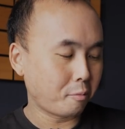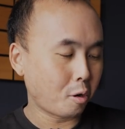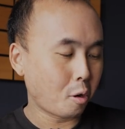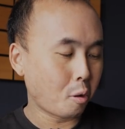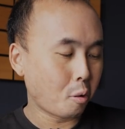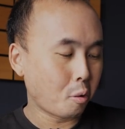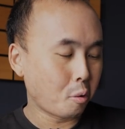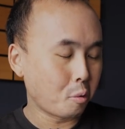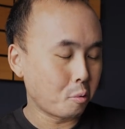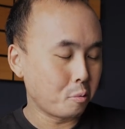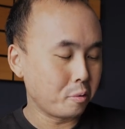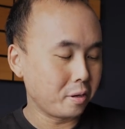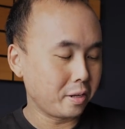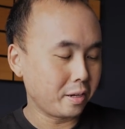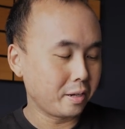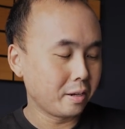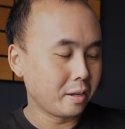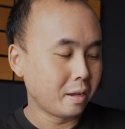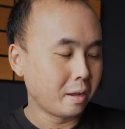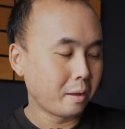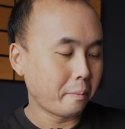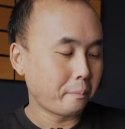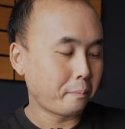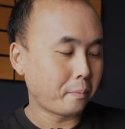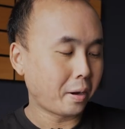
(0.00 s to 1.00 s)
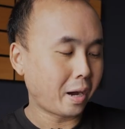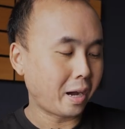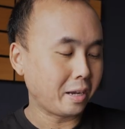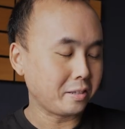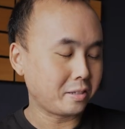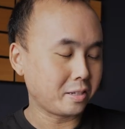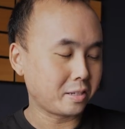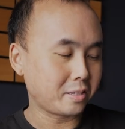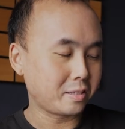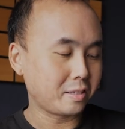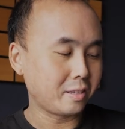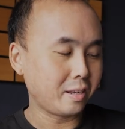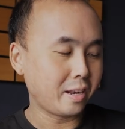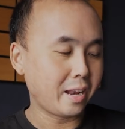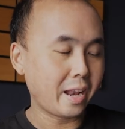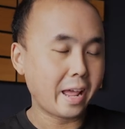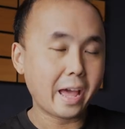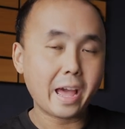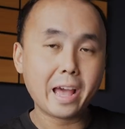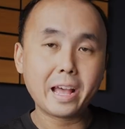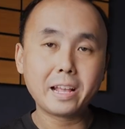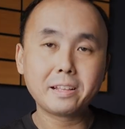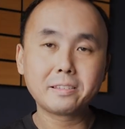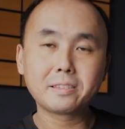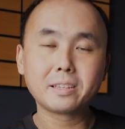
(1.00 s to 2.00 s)
hold it by just the
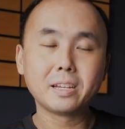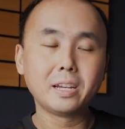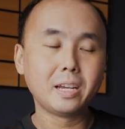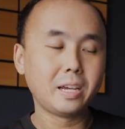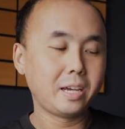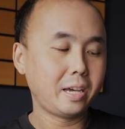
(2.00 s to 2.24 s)
lens,